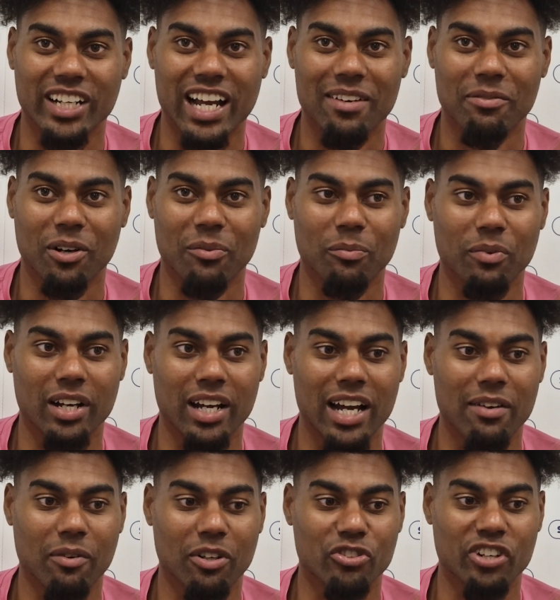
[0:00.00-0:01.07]

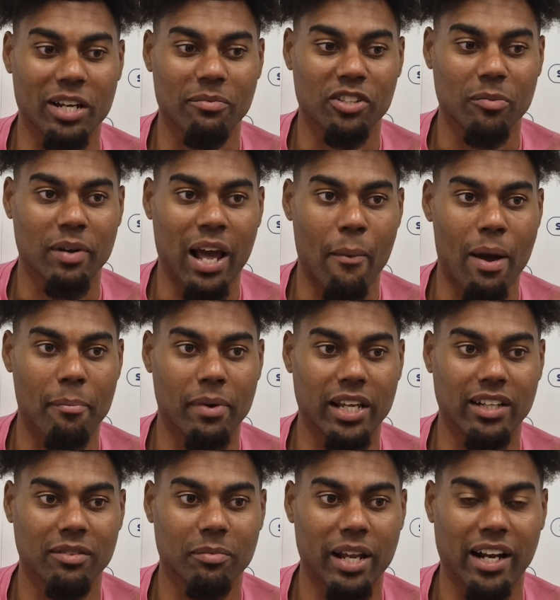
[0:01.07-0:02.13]
Everyone dreams to play at
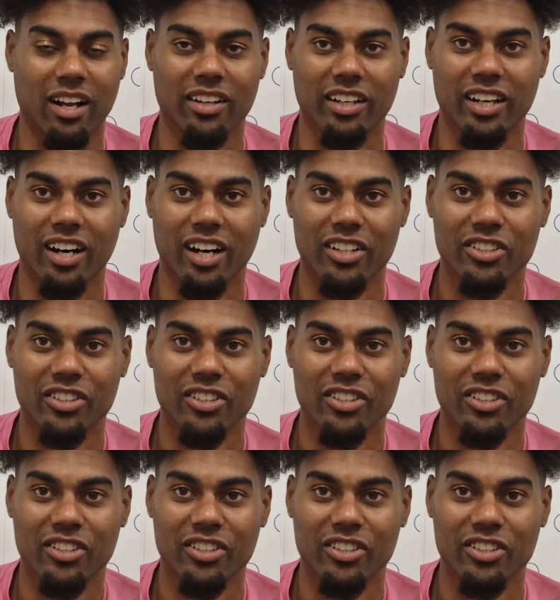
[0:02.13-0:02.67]
Wembley, playing under the arch.